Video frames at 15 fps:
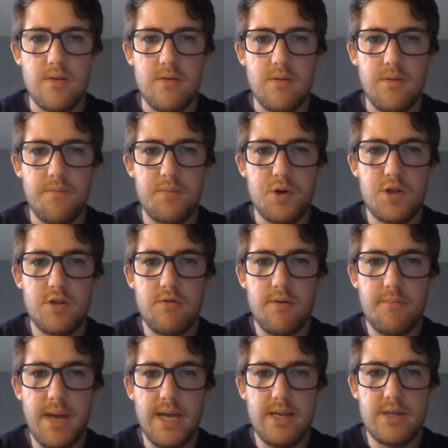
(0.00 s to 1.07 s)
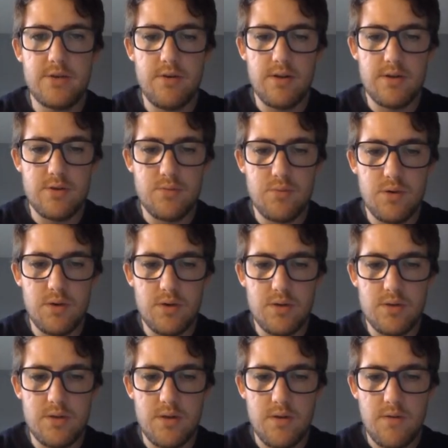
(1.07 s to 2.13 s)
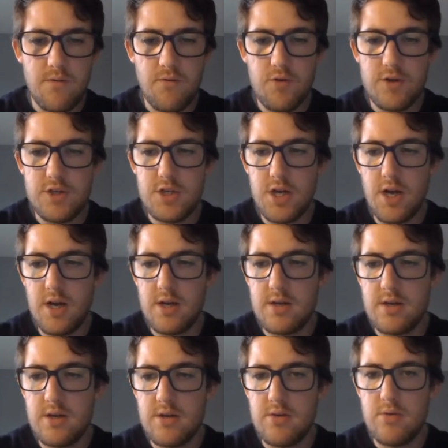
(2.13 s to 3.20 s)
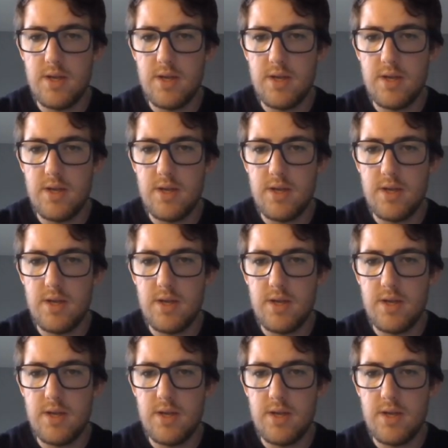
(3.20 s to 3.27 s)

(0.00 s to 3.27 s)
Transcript: I've put the remainder under wood. For charcoal,